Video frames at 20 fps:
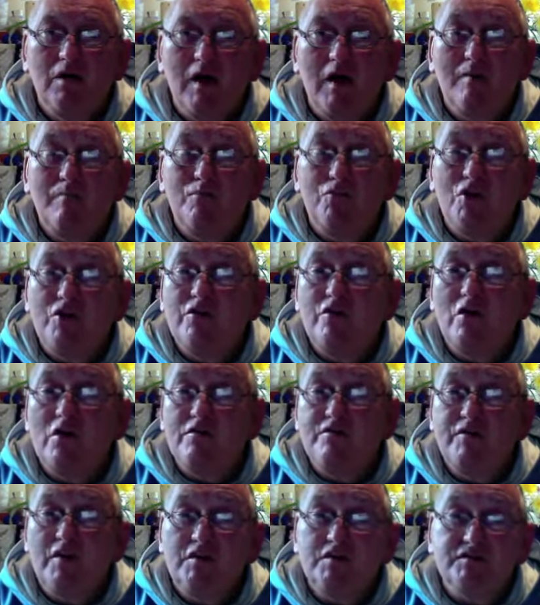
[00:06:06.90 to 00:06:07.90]
And Brother
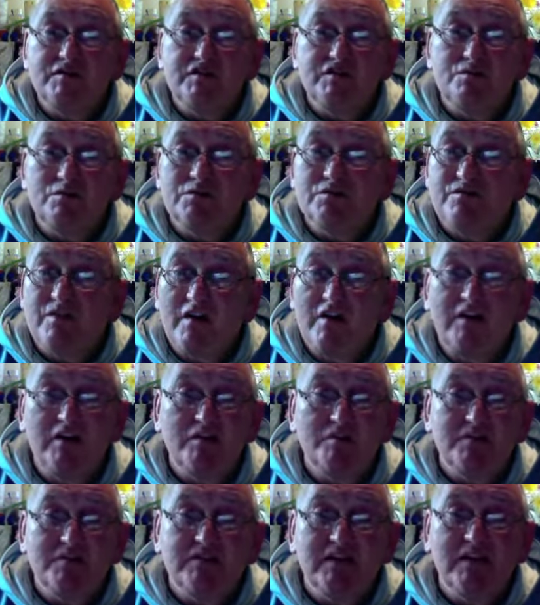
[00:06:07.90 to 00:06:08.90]
Alphonsus was very
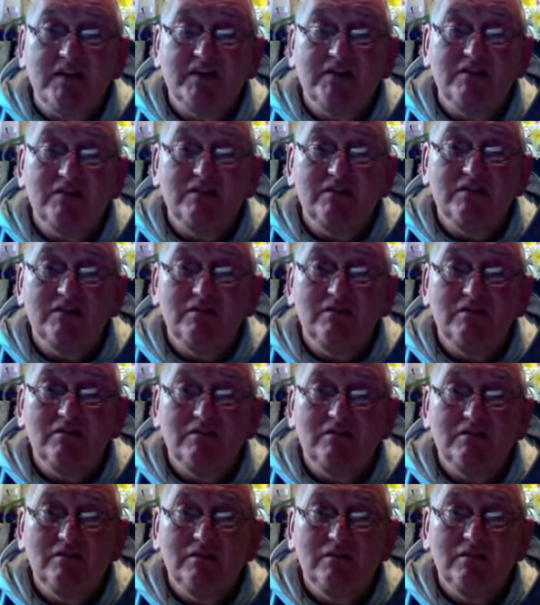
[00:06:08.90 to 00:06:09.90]
upset.
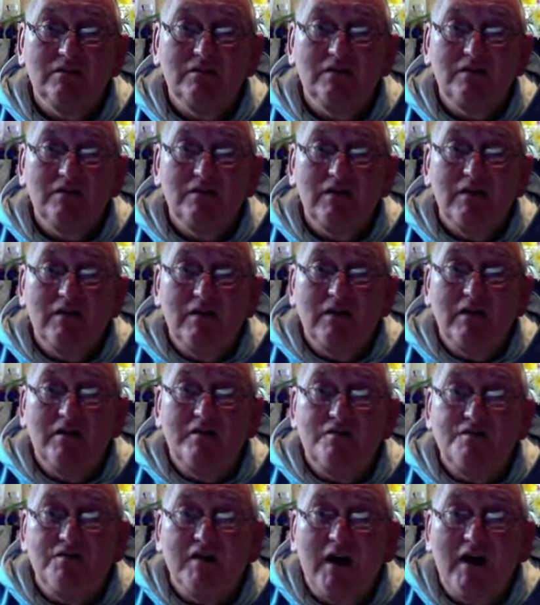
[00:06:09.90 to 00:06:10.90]

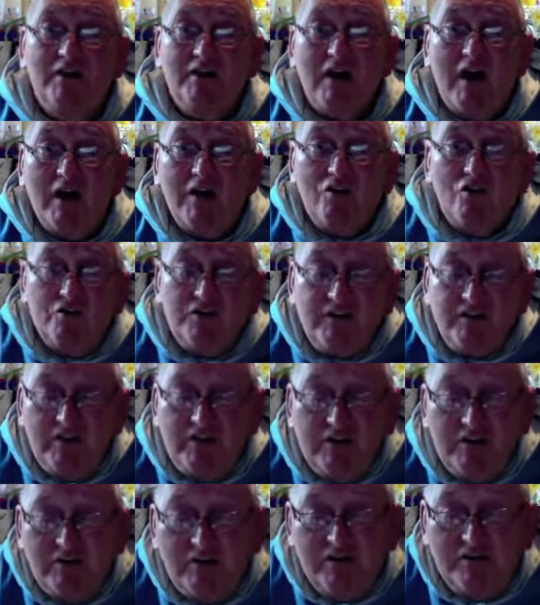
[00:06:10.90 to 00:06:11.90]
In fact, I could
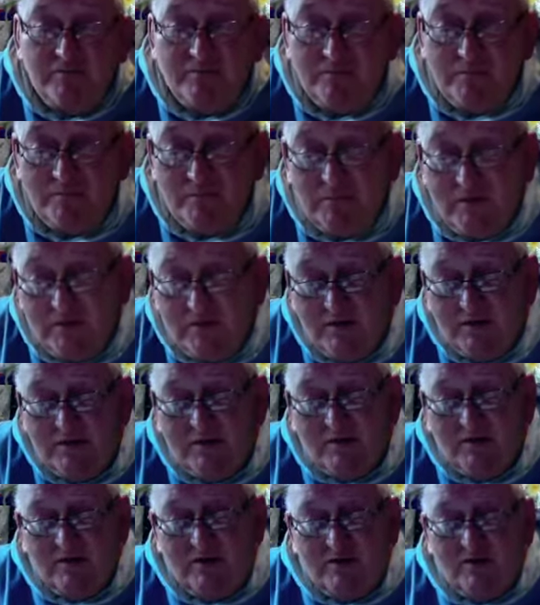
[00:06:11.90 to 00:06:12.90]
hear him
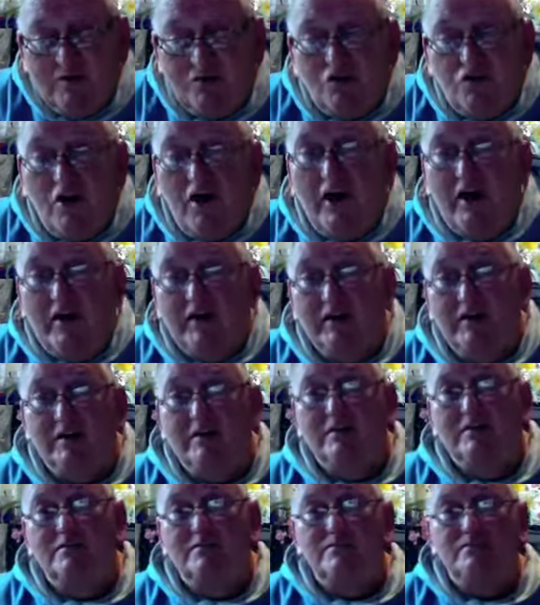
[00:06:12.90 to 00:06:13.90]
crying
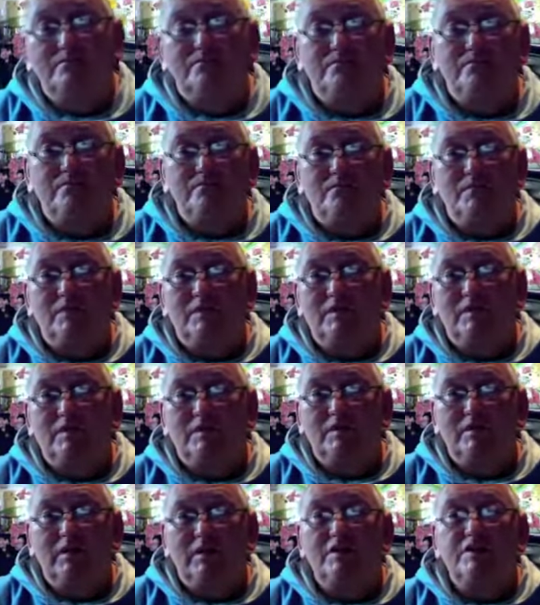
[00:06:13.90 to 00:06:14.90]

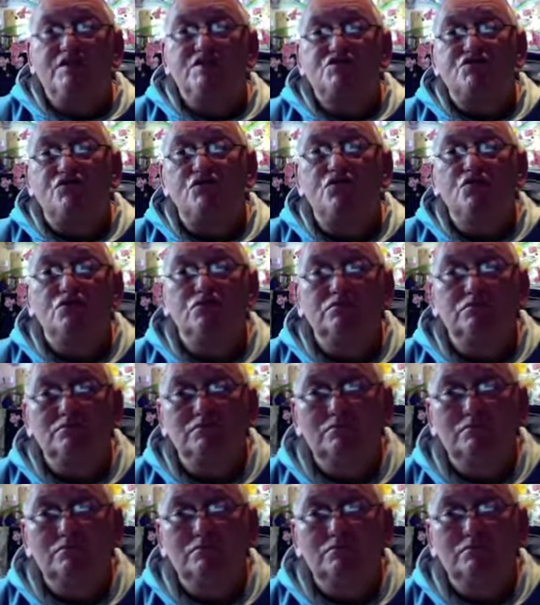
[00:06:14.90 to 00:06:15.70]
in his room